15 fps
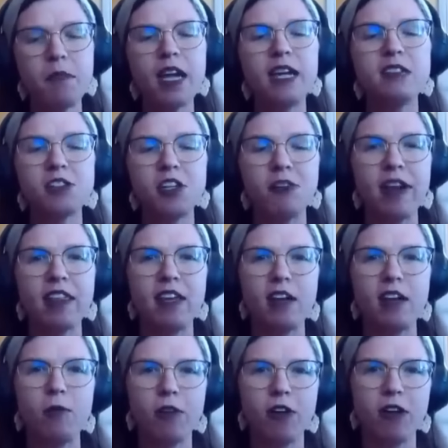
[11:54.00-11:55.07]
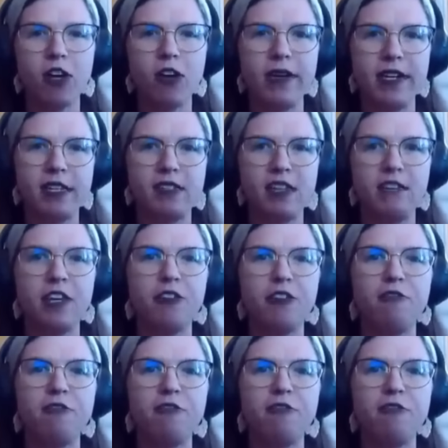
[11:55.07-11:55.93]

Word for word: And so I think we're going to see, you know,